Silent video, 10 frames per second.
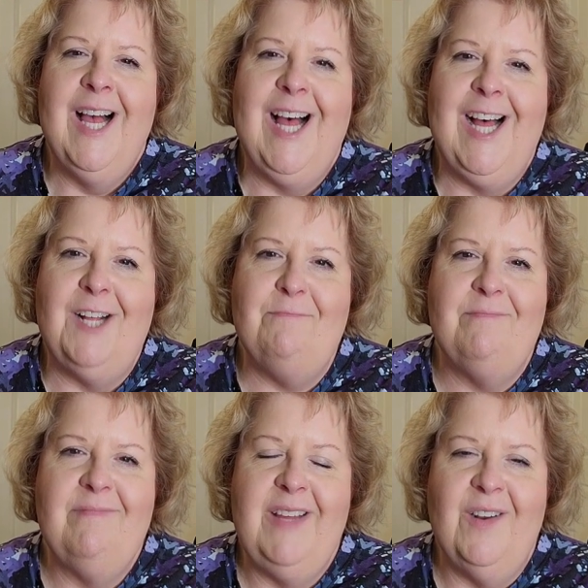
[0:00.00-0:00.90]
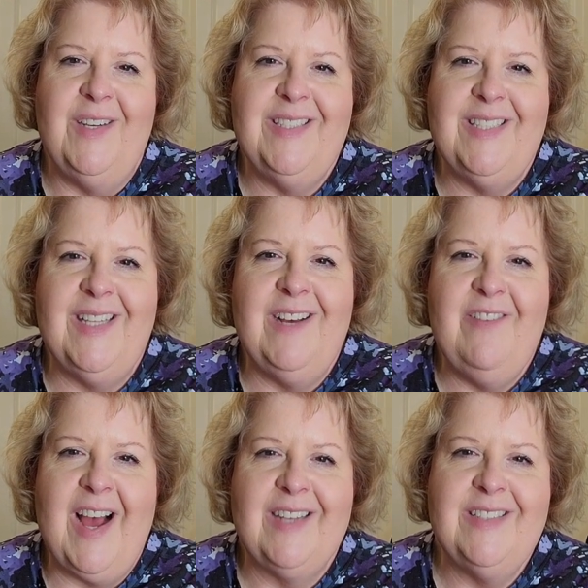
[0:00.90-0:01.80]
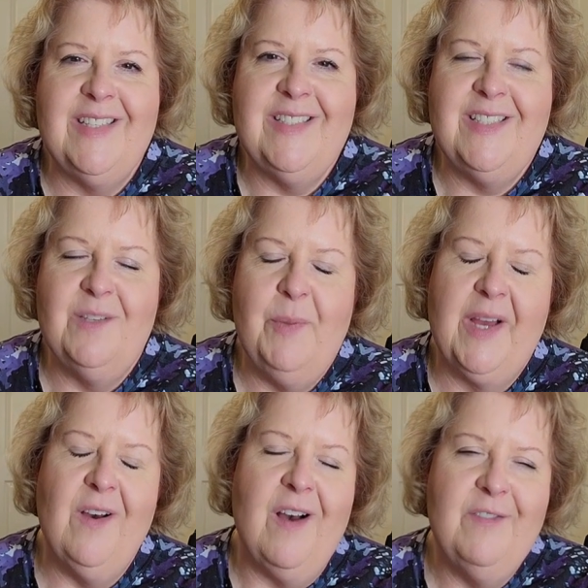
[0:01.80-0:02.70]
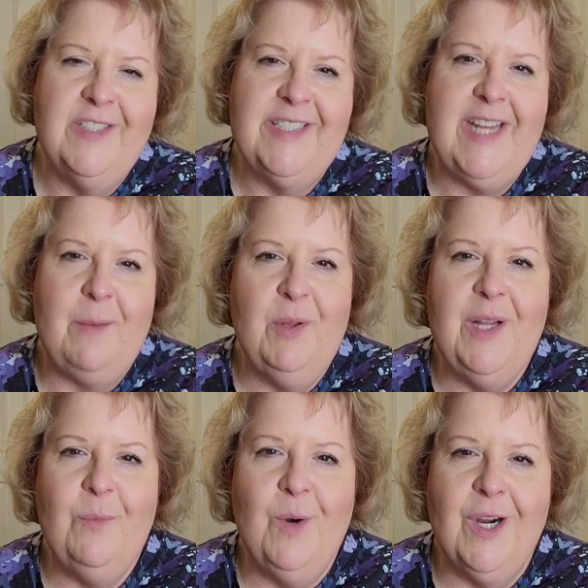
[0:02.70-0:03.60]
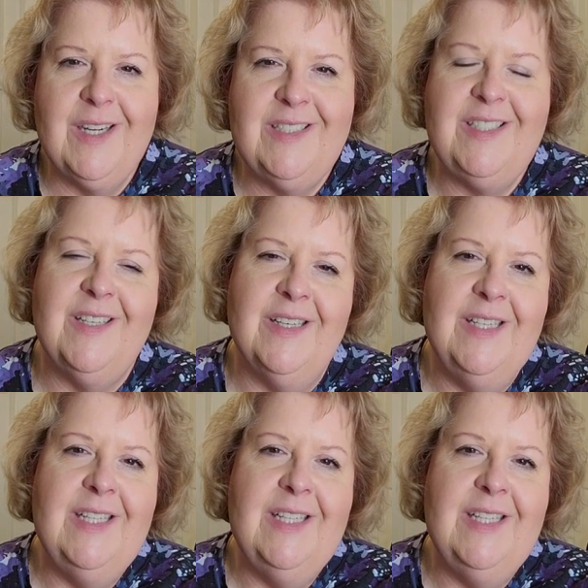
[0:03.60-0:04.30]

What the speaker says: I still have access to the big conference table at work to